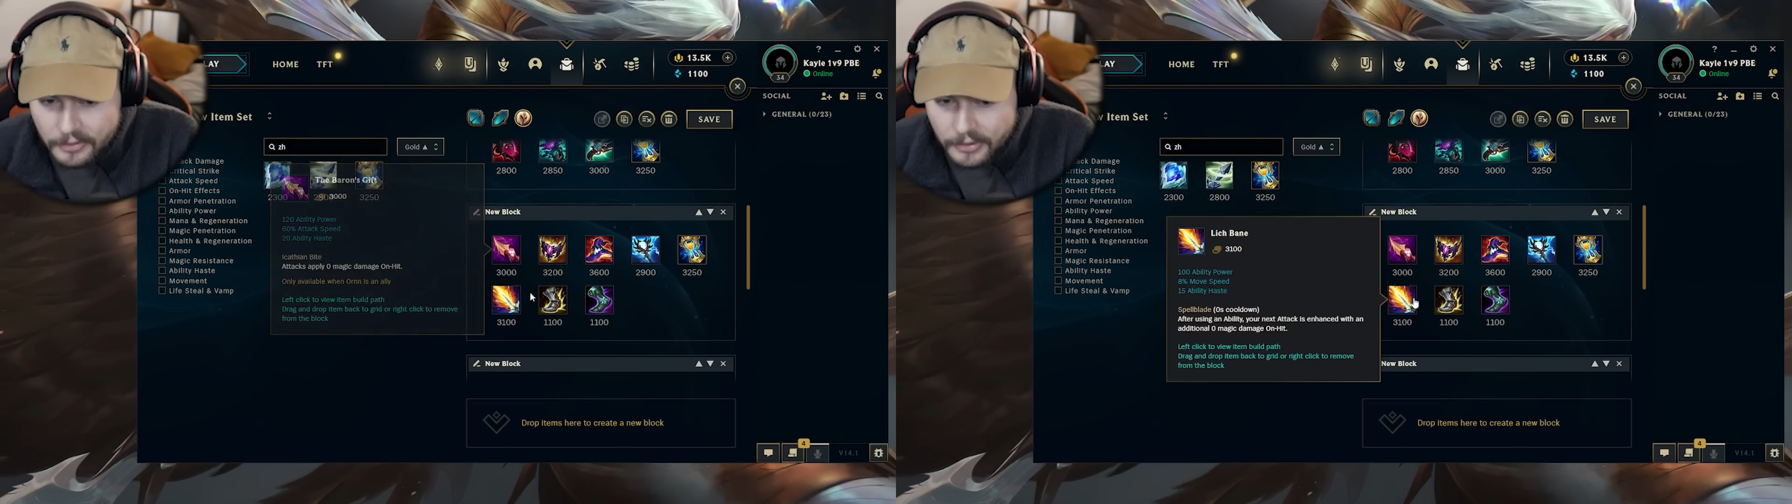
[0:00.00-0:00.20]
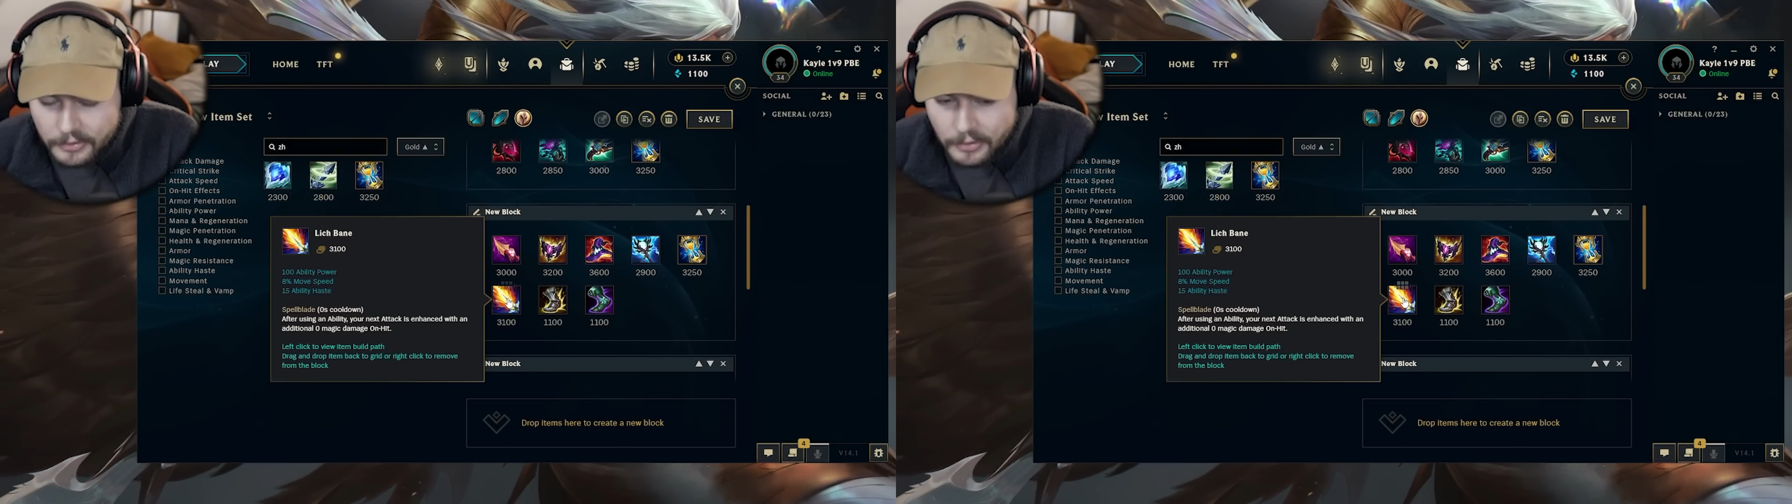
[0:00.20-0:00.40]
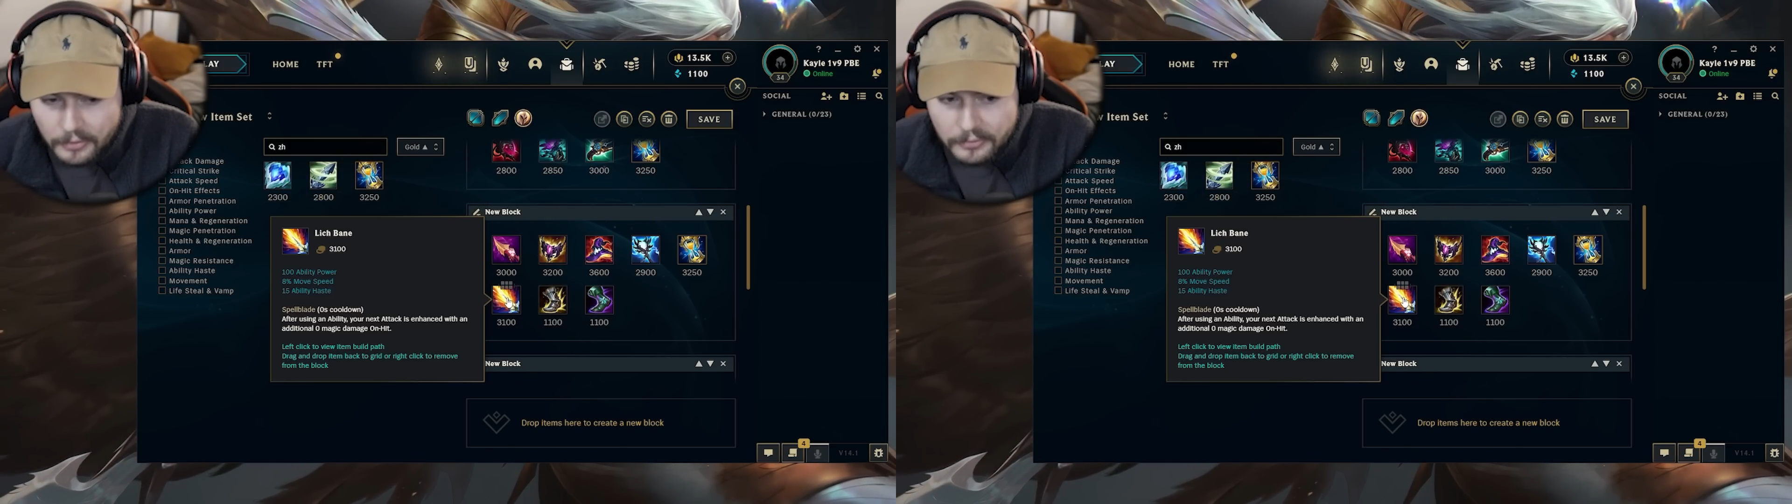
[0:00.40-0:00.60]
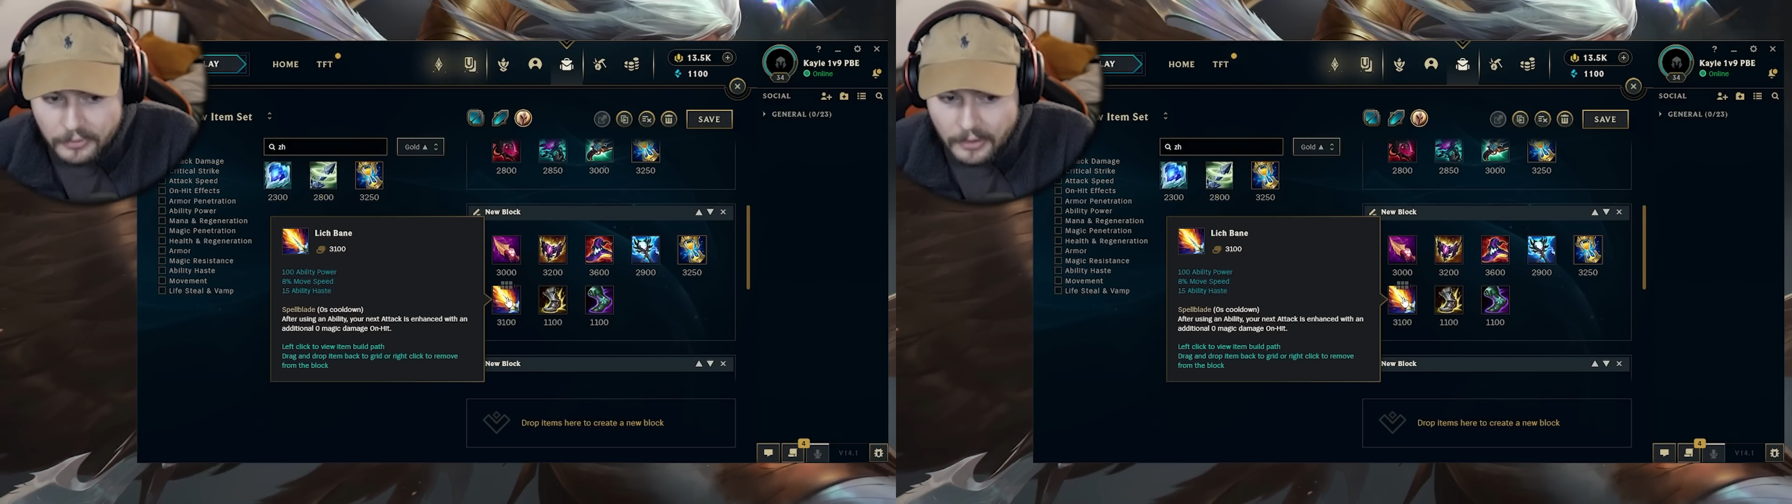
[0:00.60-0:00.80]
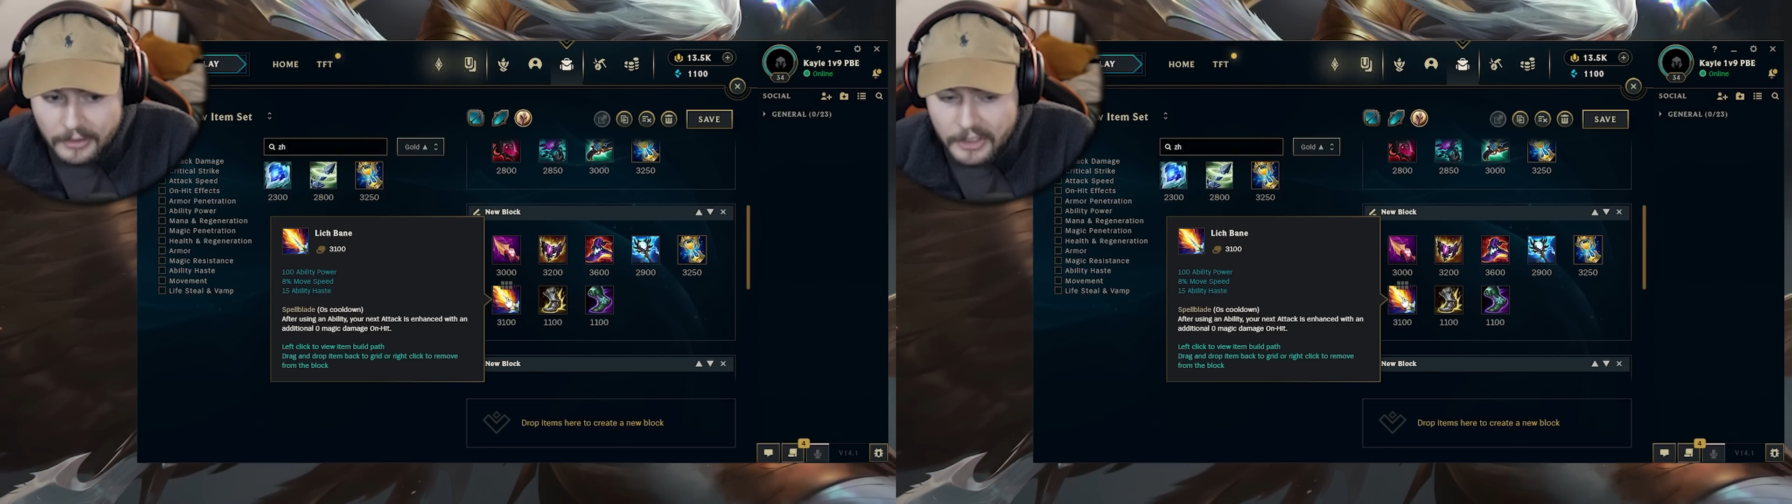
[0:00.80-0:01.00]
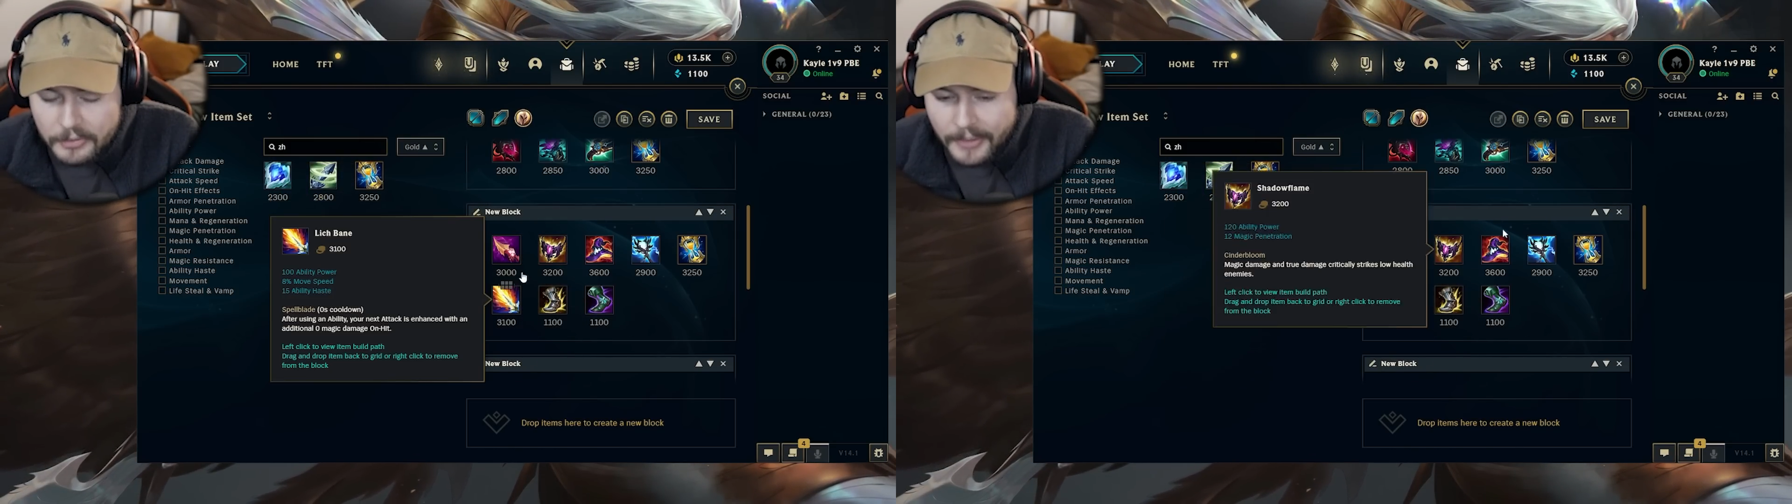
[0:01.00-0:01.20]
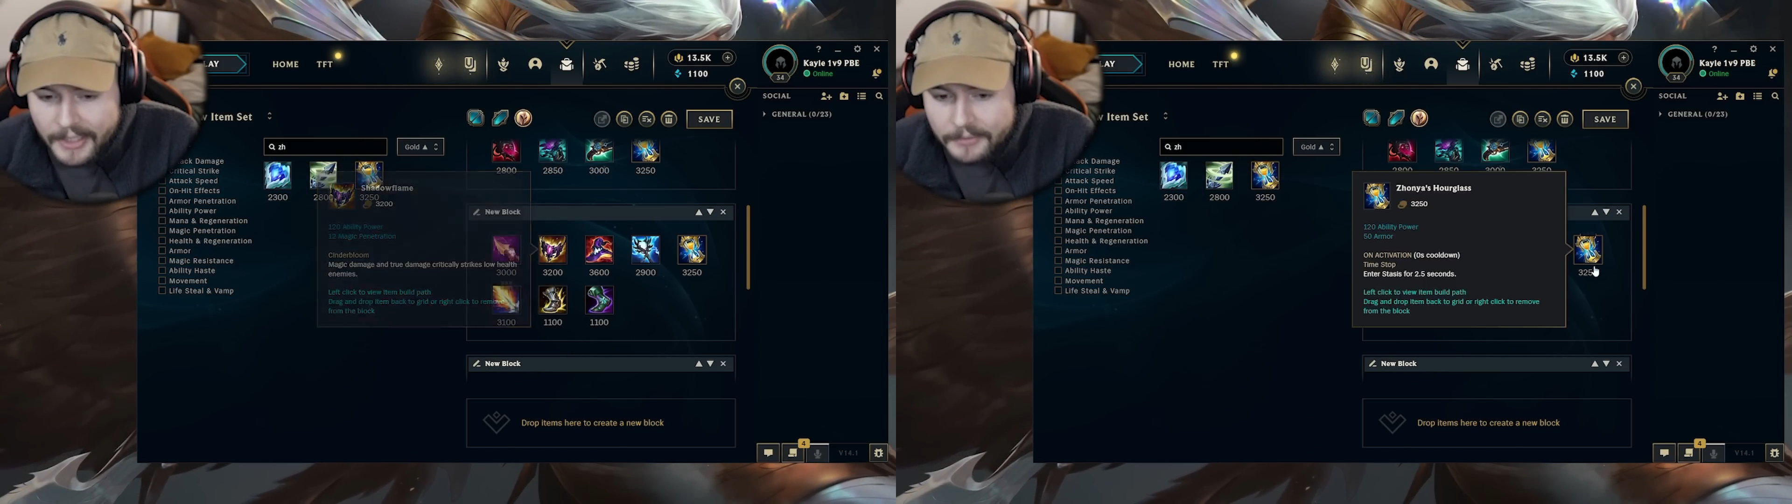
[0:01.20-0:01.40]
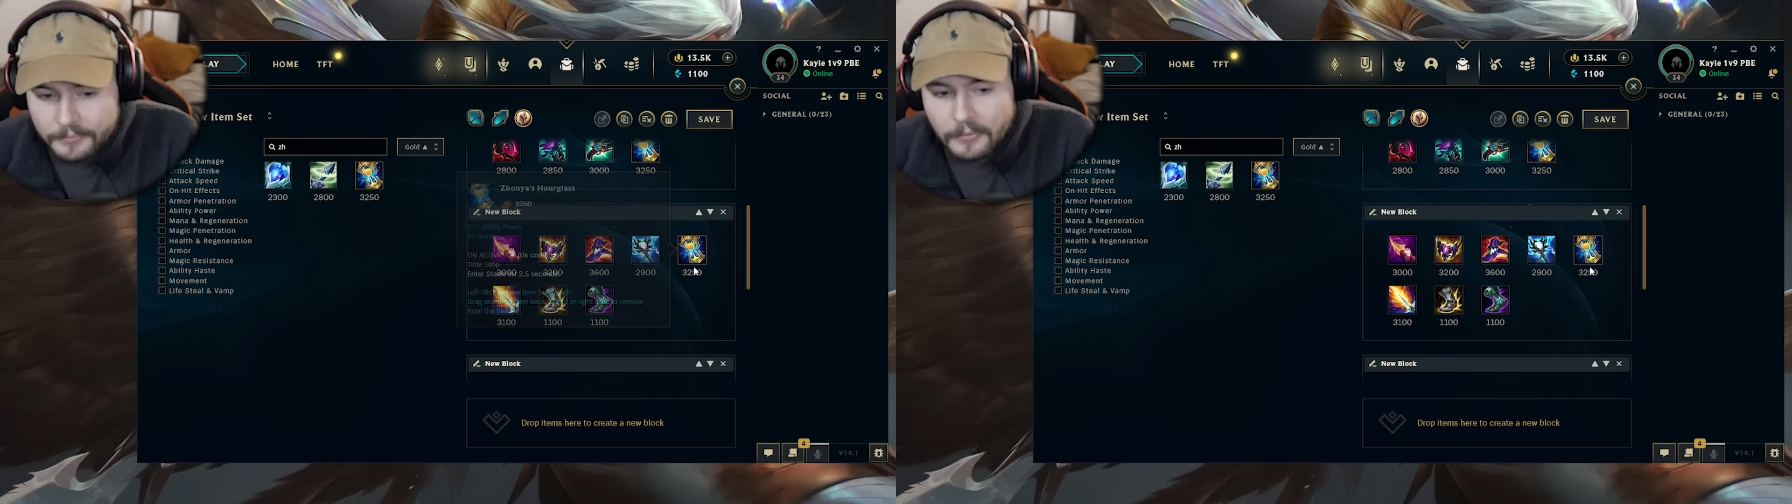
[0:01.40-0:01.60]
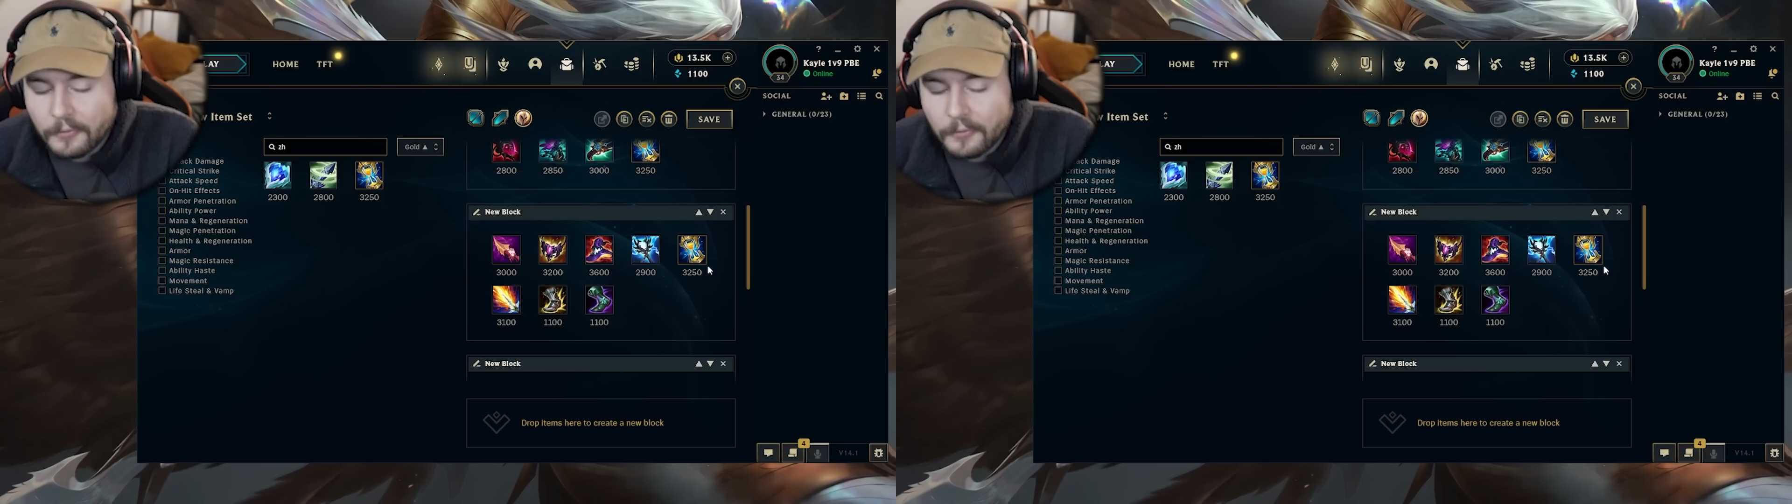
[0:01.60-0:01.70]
you can go for Lichbane,